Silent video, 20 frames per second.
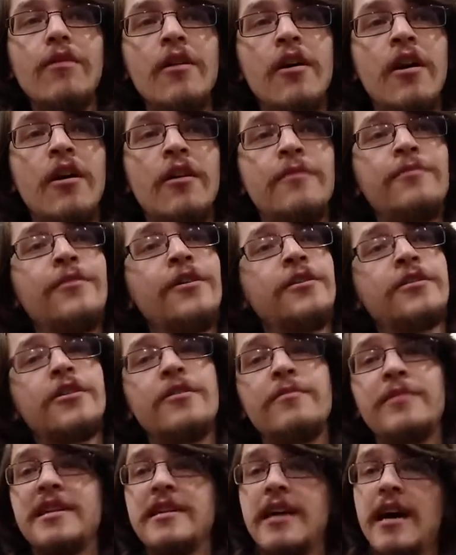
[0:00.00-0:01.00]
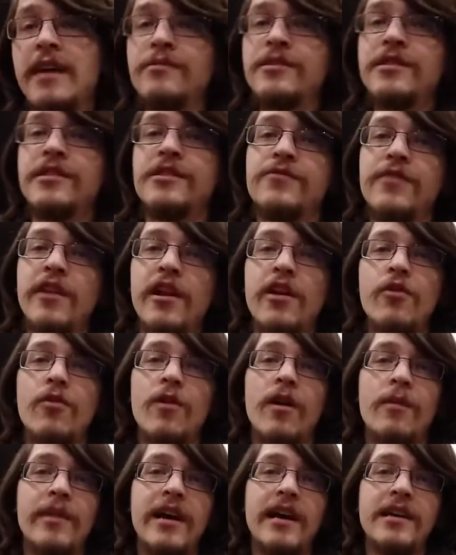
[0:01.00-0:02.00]
going to be times in this video
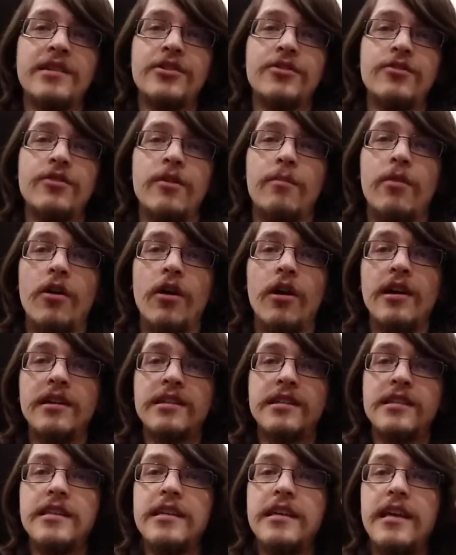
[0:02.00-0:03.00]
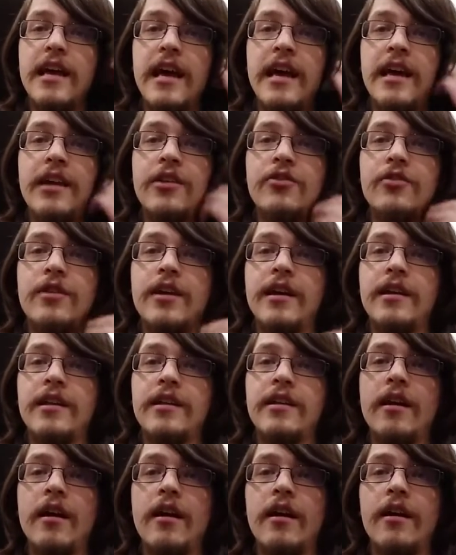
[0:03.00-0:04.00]
where I'm going to ask you to pause it and you
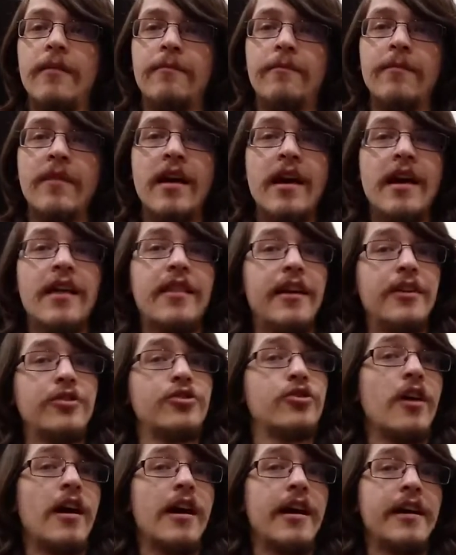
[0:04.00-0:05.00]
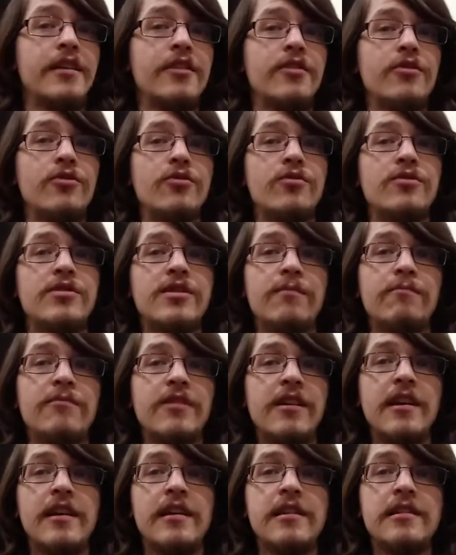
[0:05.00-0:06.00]
can then try to do some
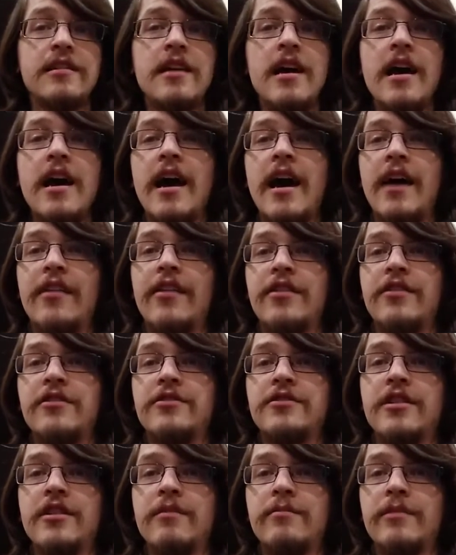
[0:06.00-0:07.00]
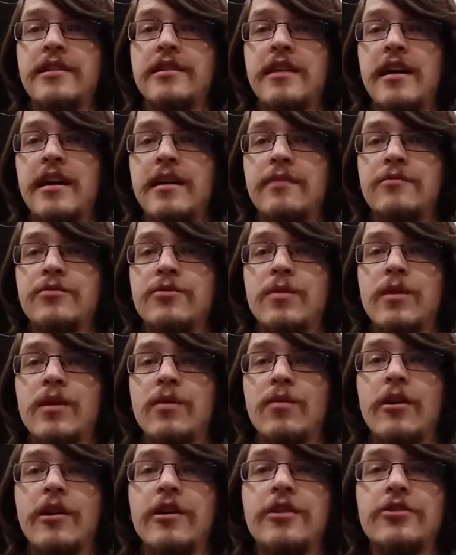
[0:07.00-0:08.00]
things. And then there's going to be times where
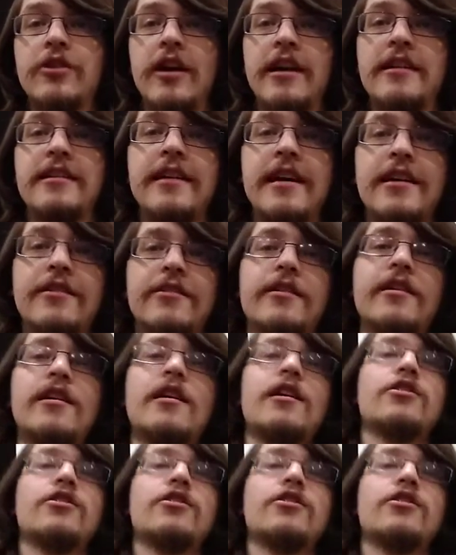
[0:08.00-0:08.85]
we're going to try it together.